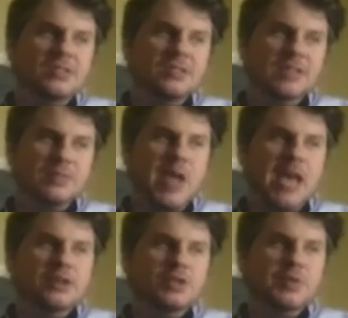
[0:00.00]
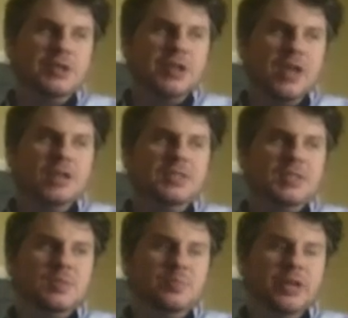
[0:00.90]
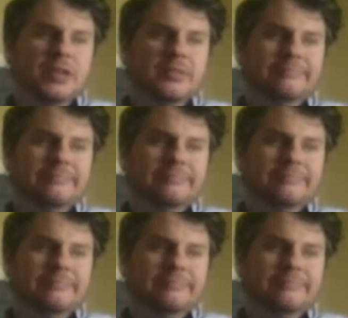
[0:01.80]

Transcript: like management nuts, but